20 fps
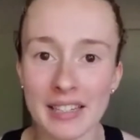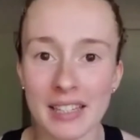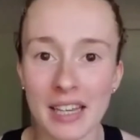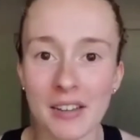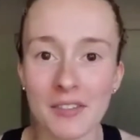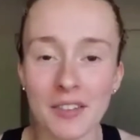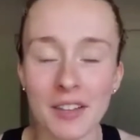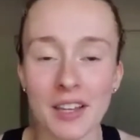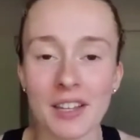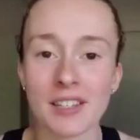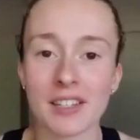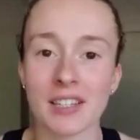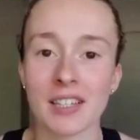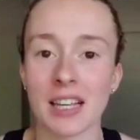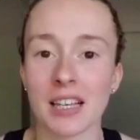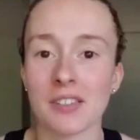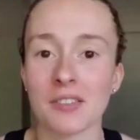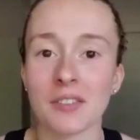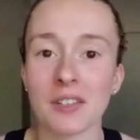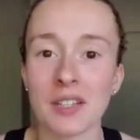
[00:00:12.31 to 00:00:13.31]
safely and
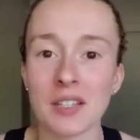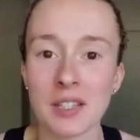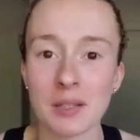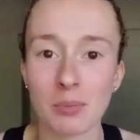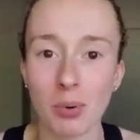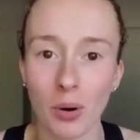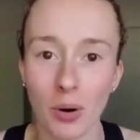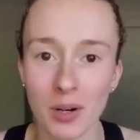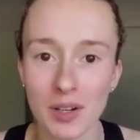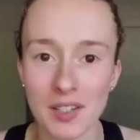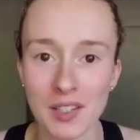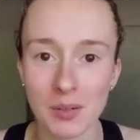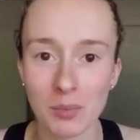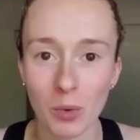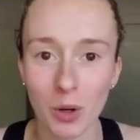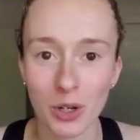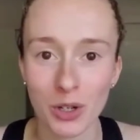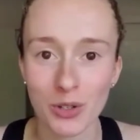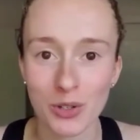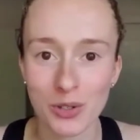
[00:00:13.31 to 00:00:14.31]
successfully support
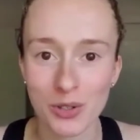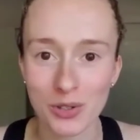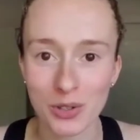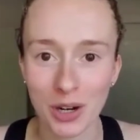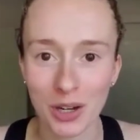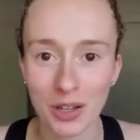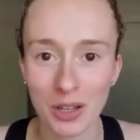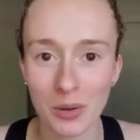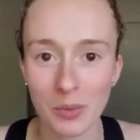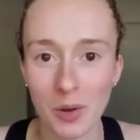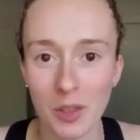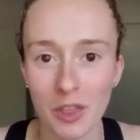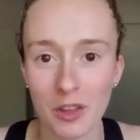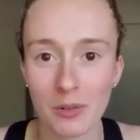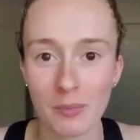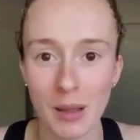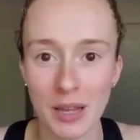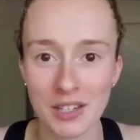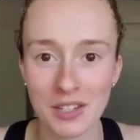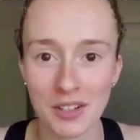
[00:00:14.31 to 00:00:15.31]
someone who's struggling with
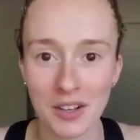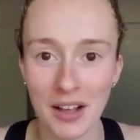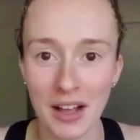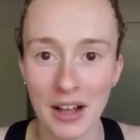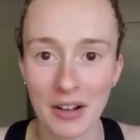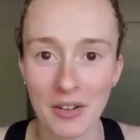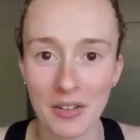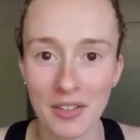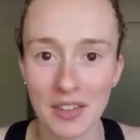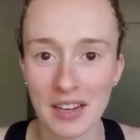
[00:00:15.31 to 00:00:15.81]
their mental health,